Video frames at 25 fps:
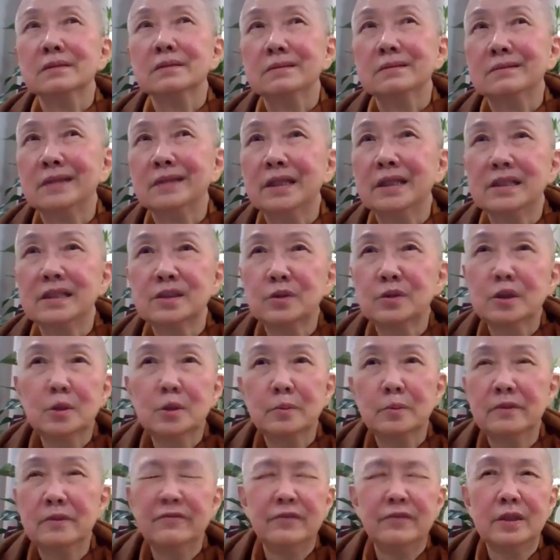there's going to
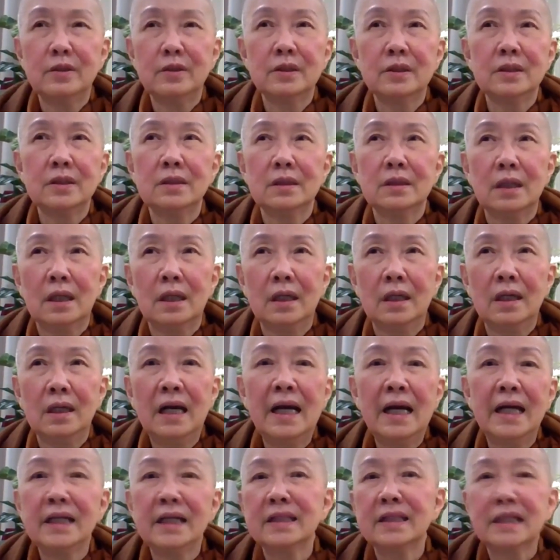be very
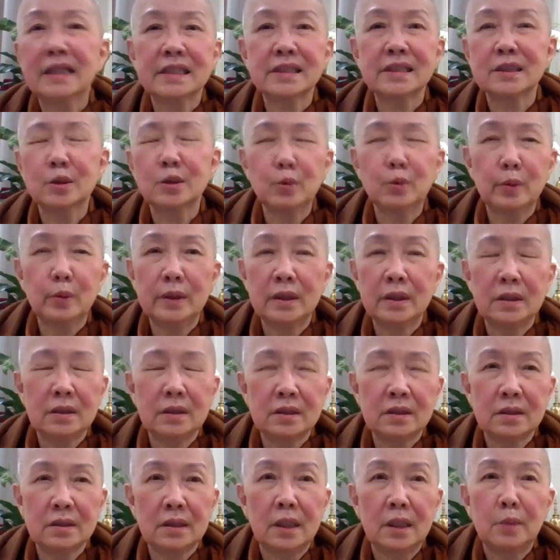high gusty
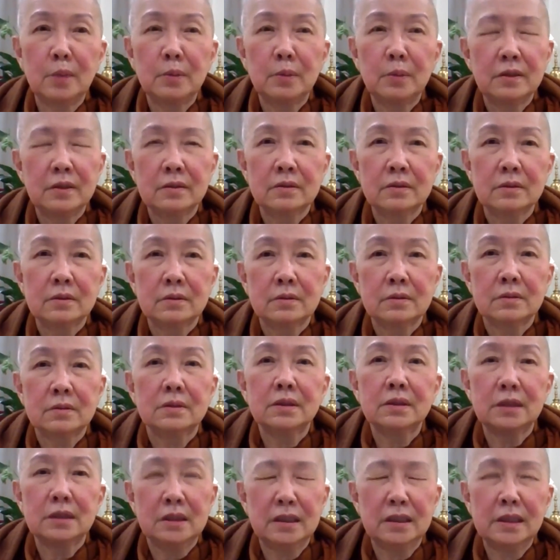winds coming
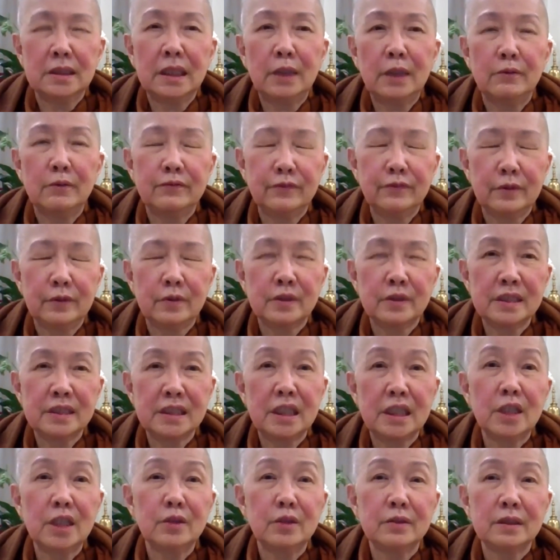in our
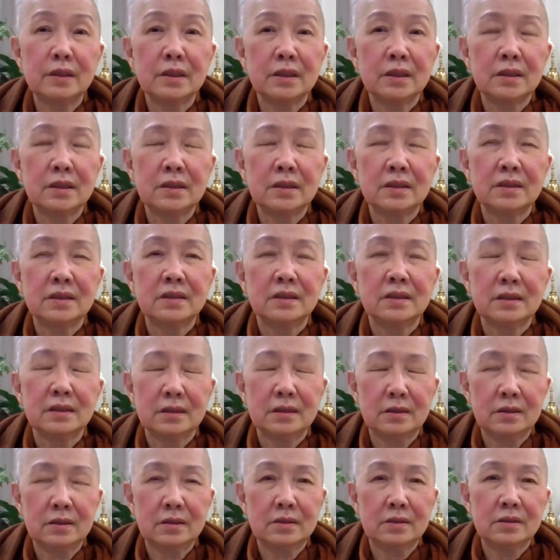forest area
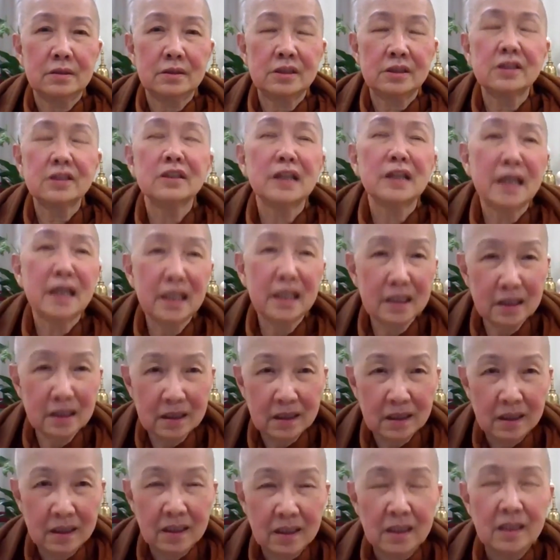tonight.
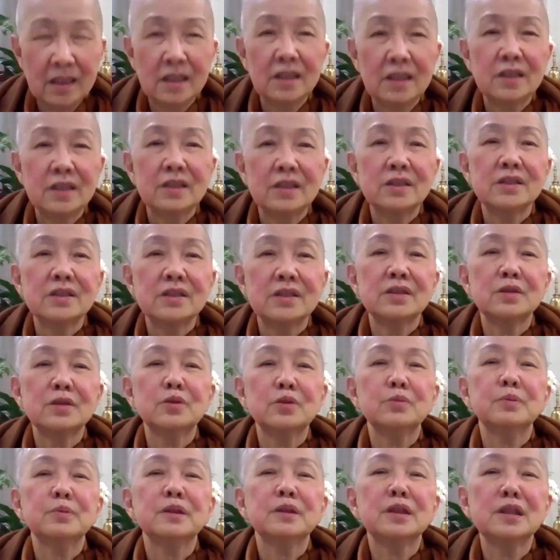
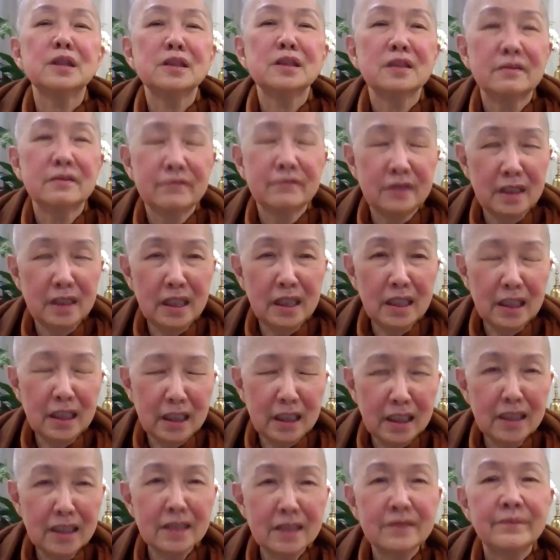So because of
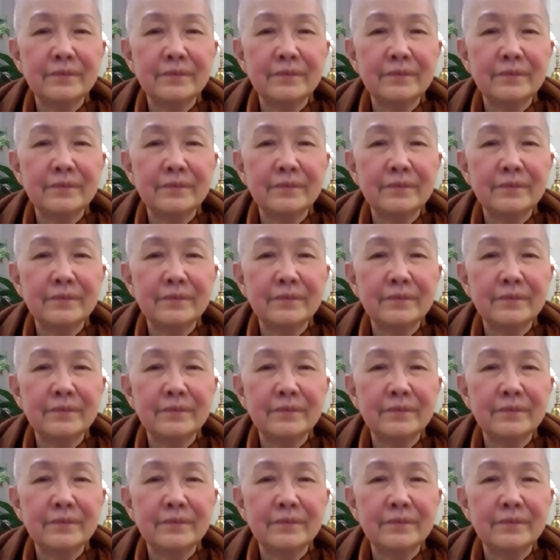that,